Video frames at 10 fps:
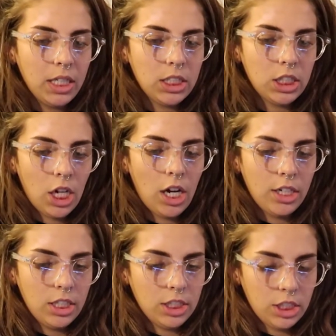it's
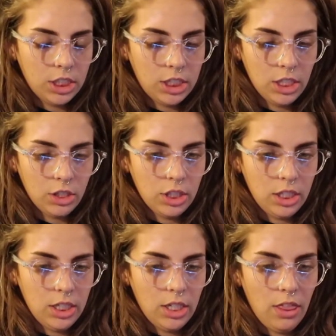not
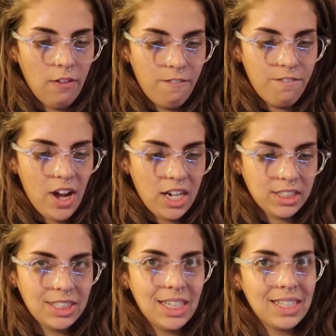necessarily the
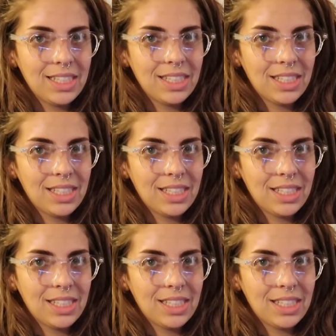fastest